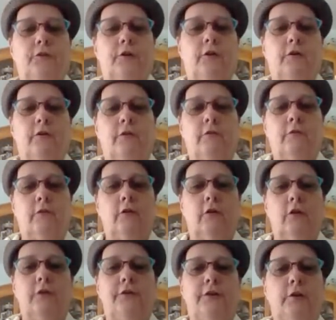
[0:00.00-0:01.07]
They're a
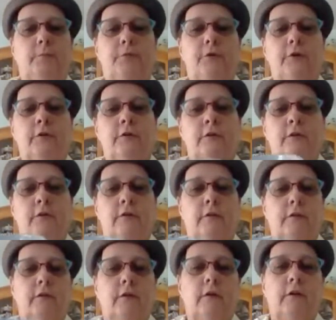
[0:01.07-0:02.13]
little deeper.
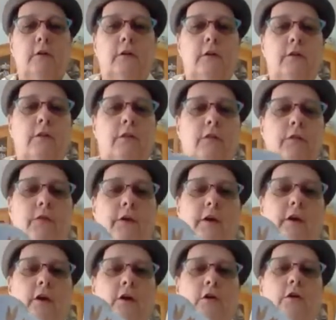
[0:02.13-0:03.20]

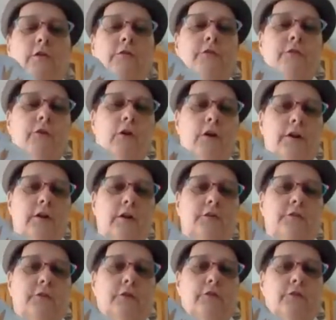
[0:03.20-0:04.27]
They are starting at six